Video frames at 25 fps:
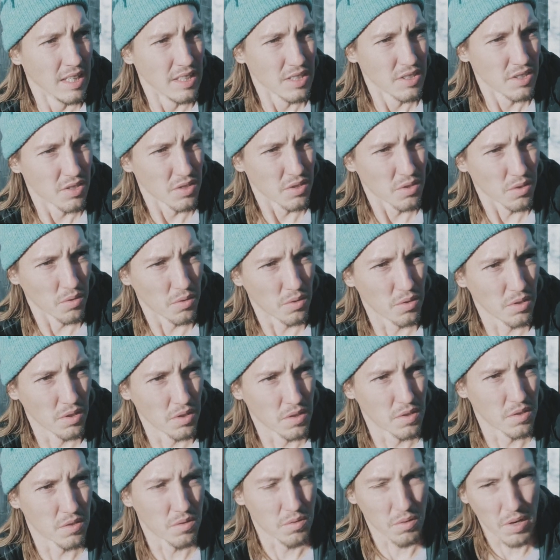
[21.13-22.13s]

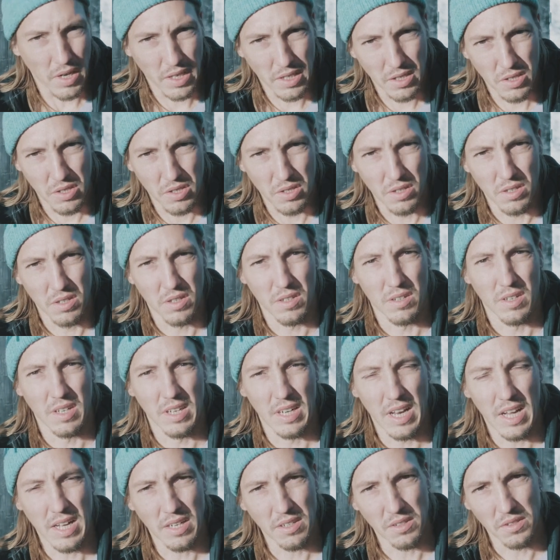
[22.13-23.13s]
story structure
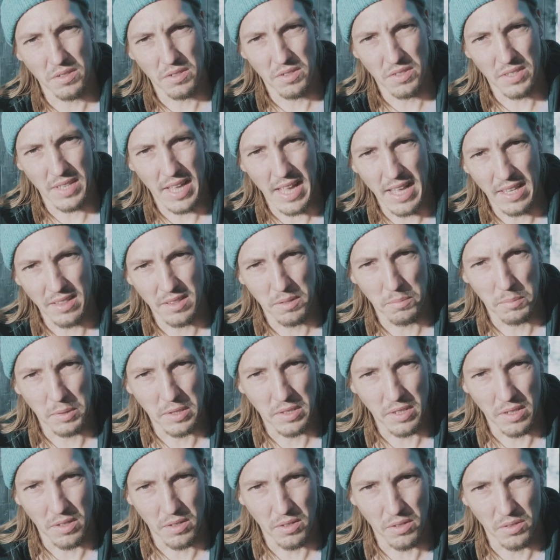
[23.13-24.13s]
and understand the
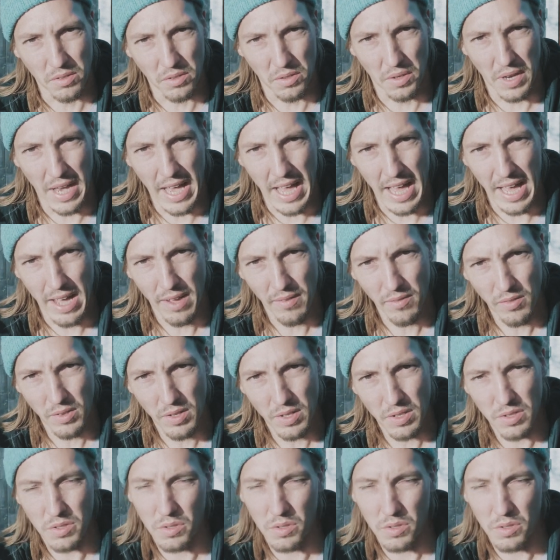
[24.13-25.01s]
material you have.